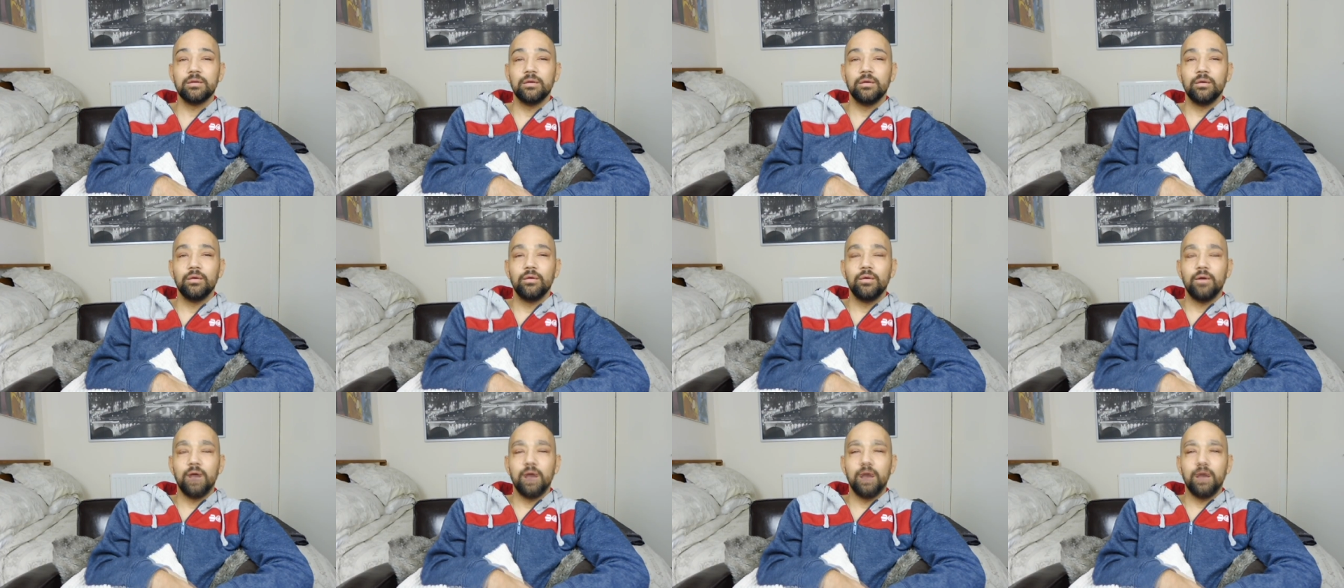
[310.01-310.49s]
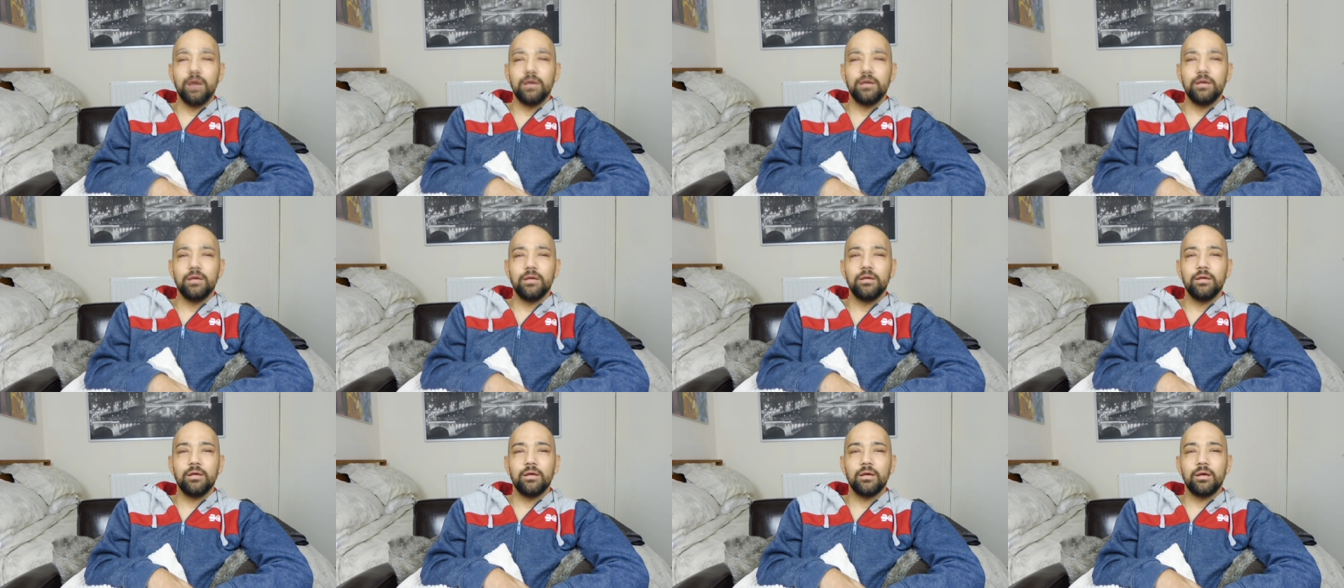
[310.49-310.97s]
So
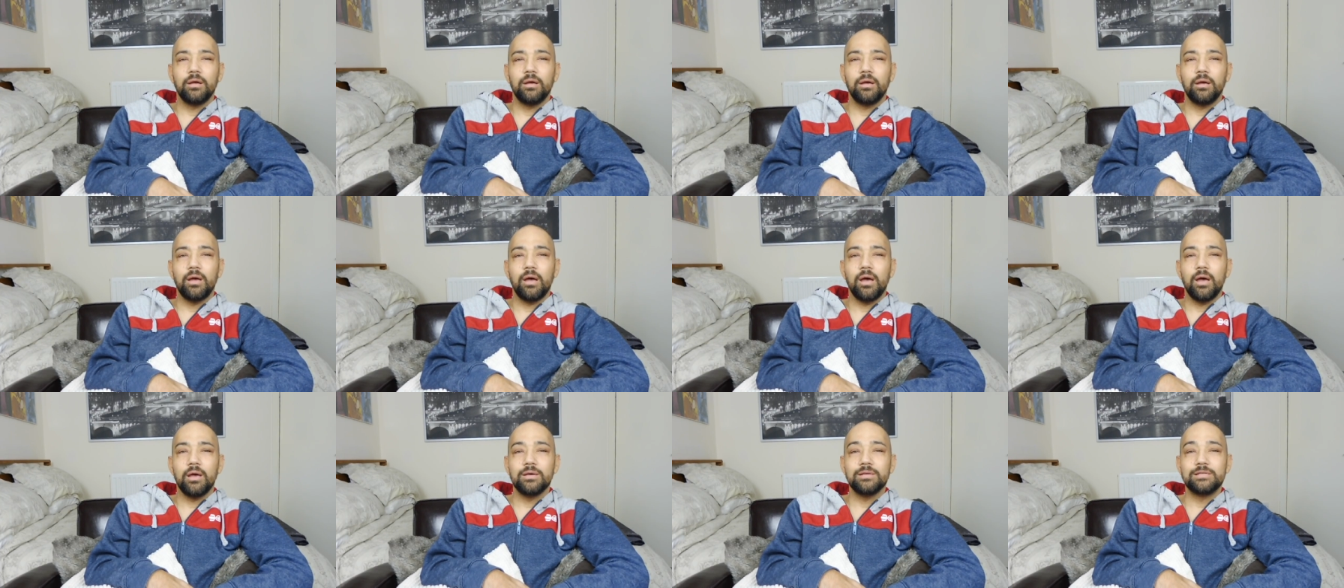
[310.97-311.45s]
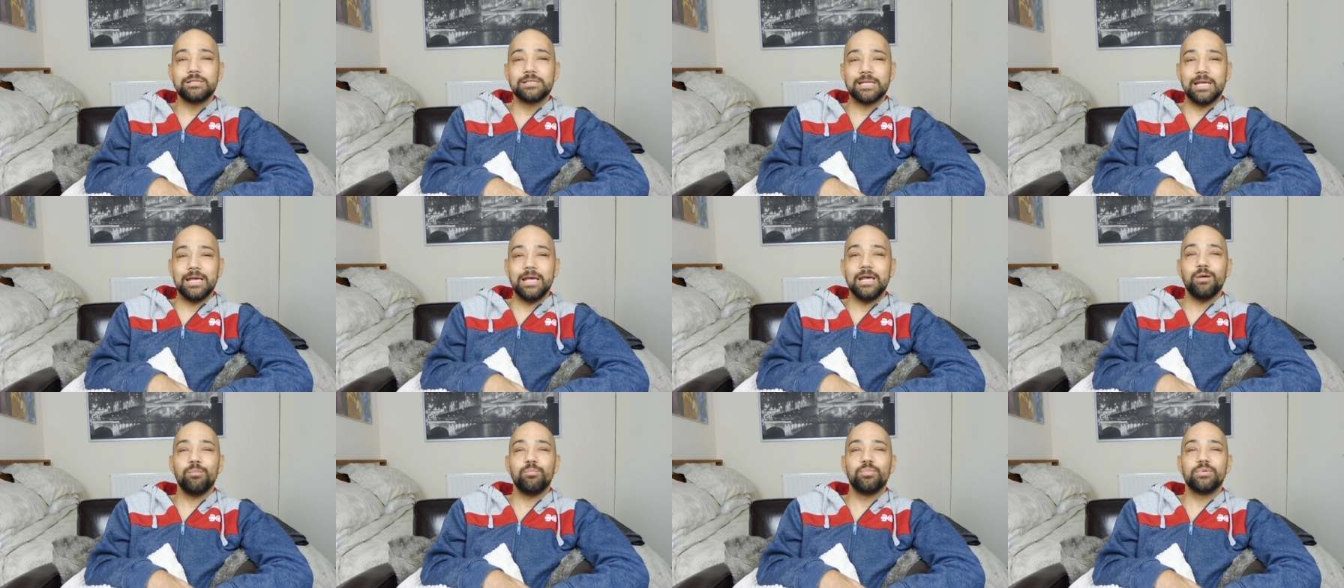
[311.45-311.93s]
I
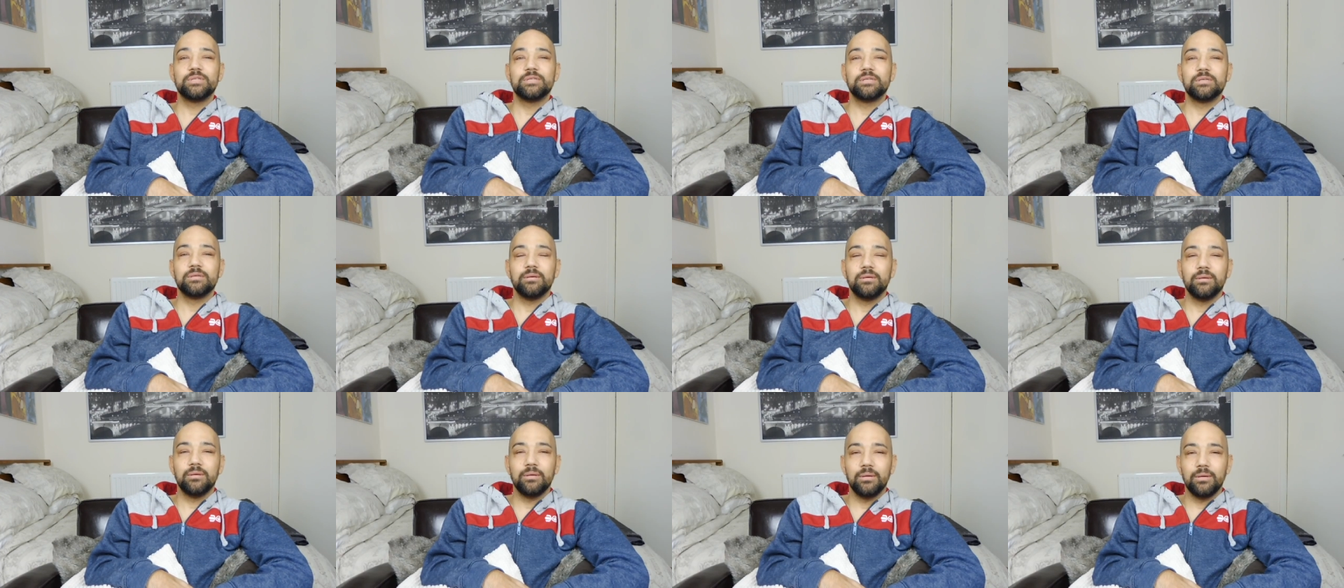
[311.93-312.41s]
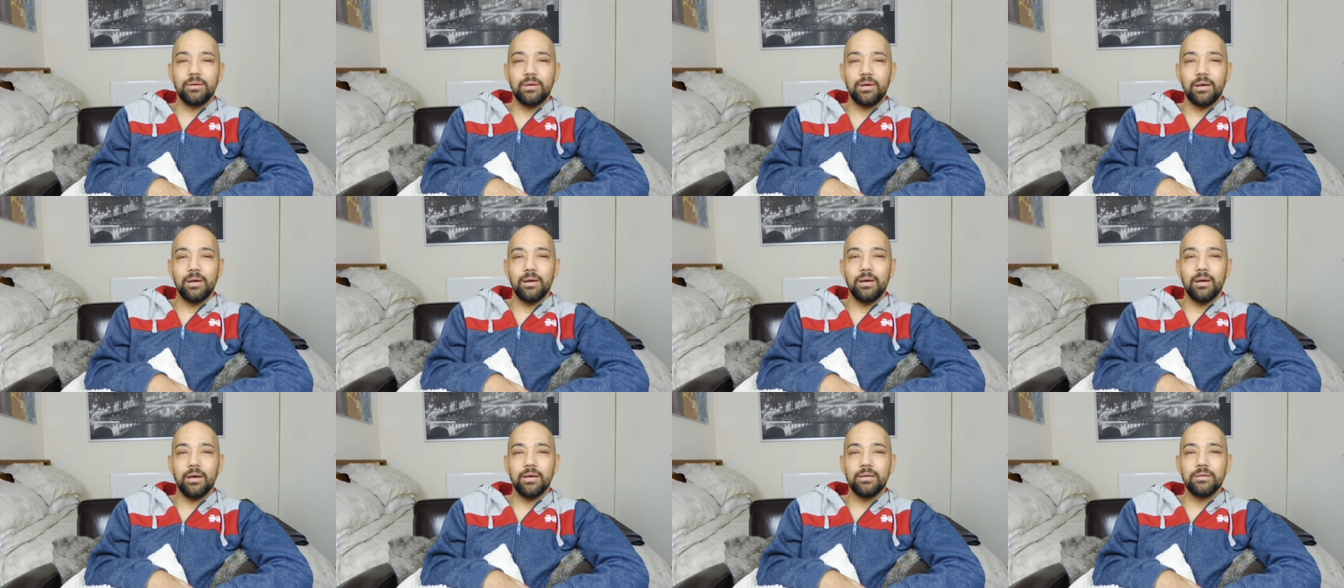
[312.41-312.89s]
escaped
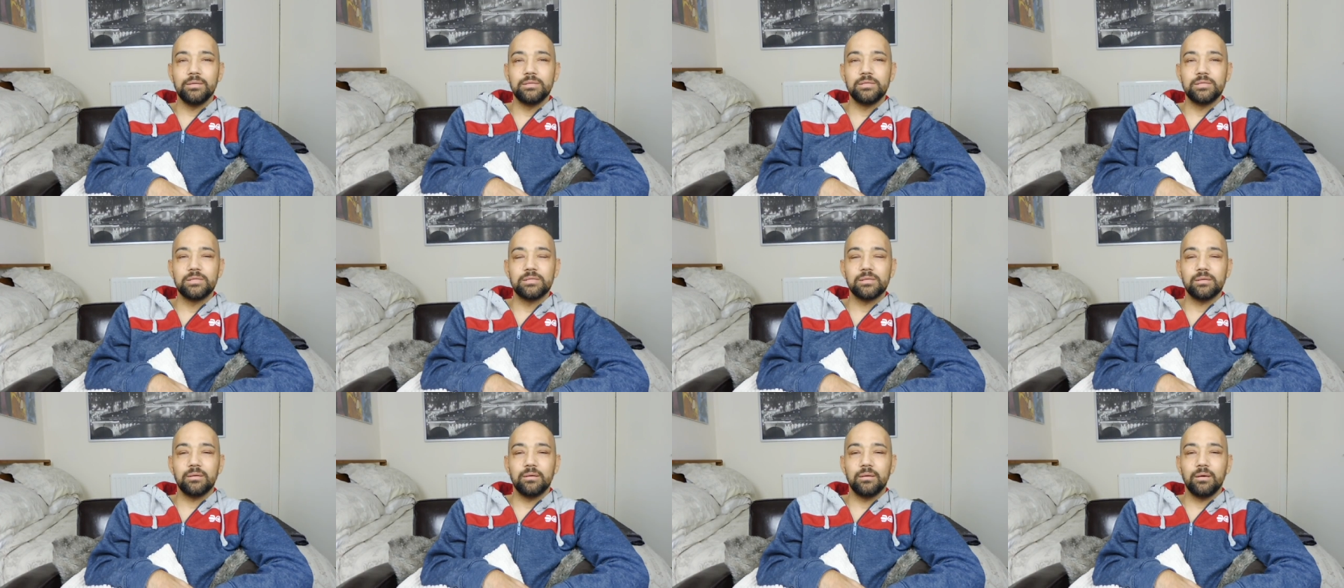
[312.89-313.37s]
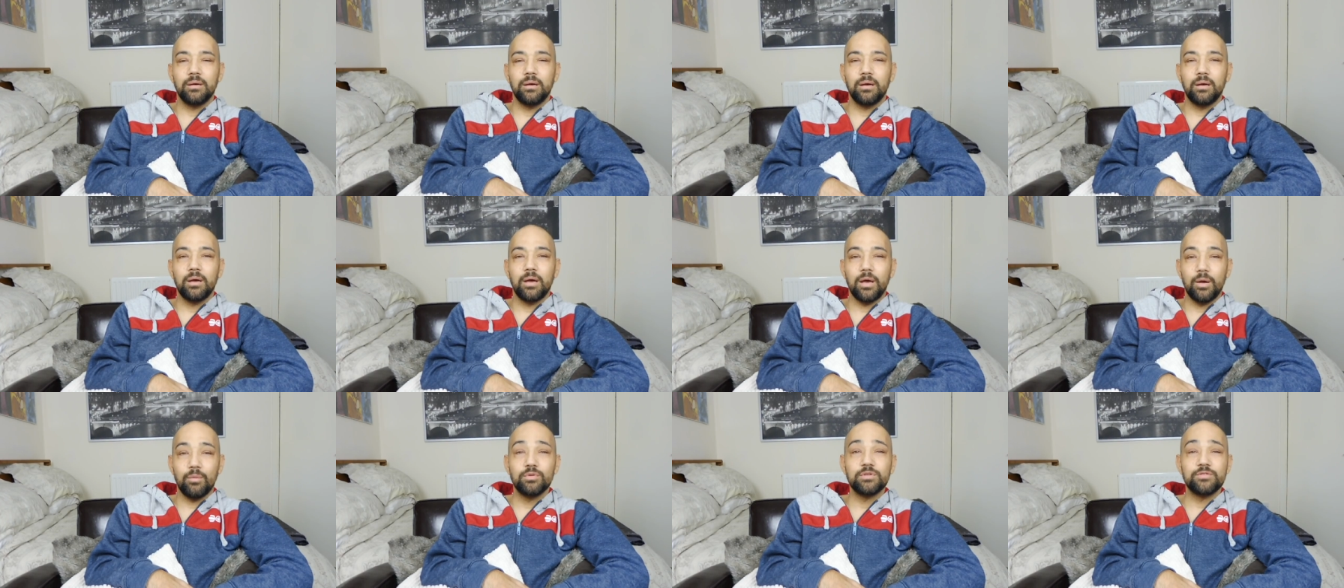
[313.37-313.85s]
and
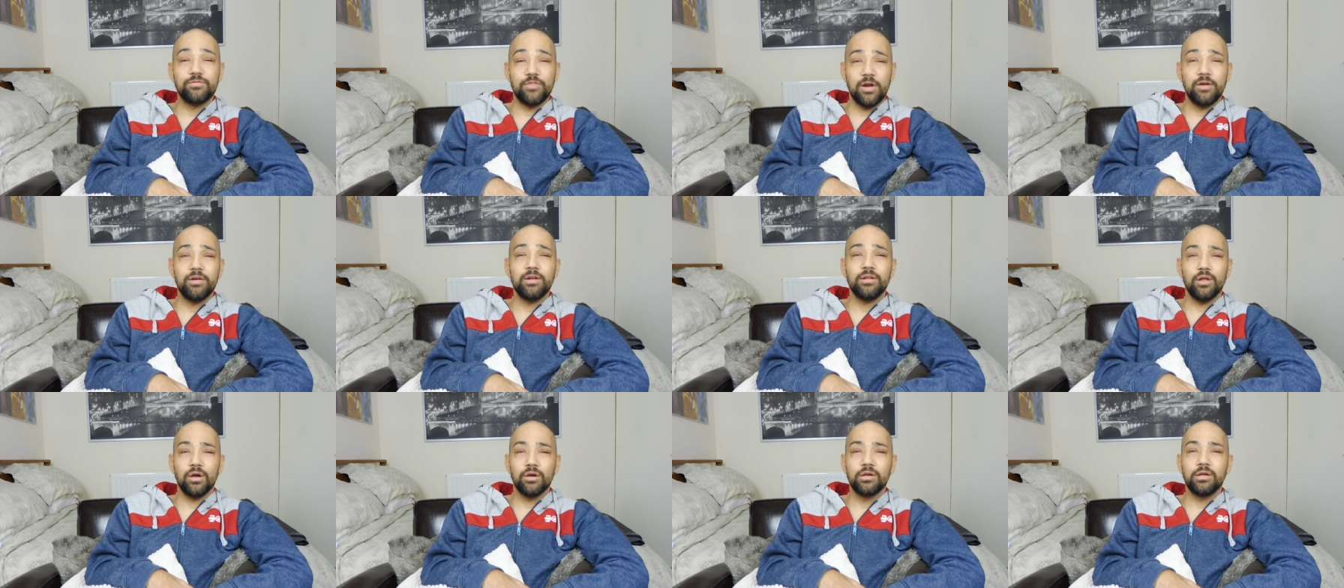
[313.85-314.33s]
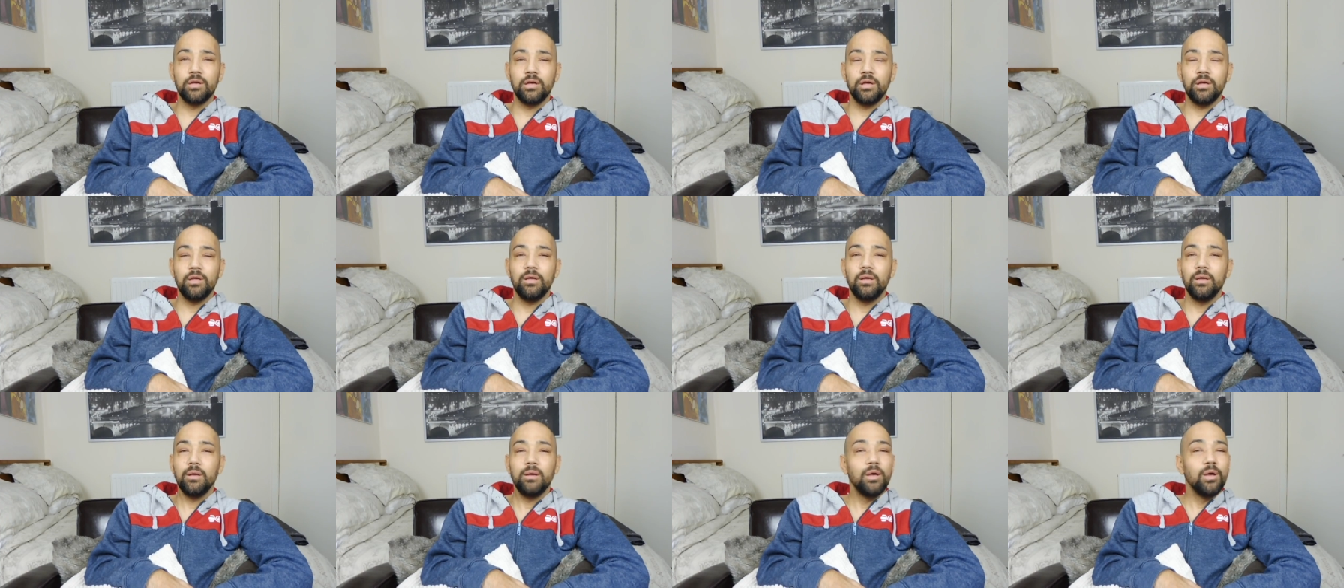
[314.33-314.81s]
I was very
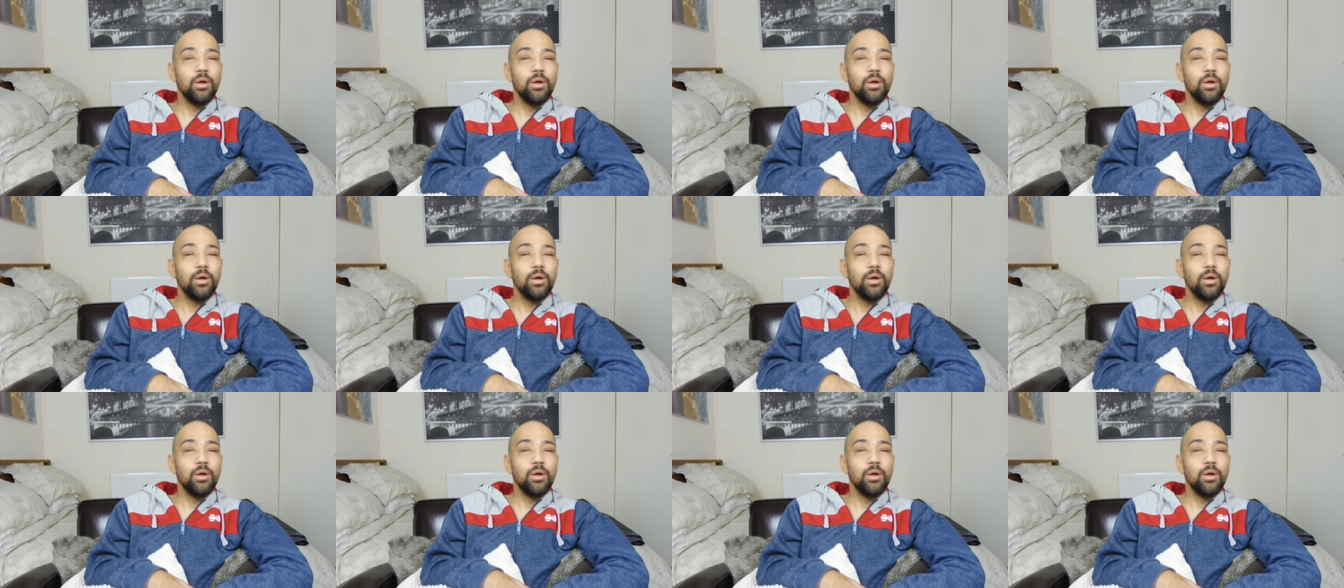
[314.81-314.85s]
lucky,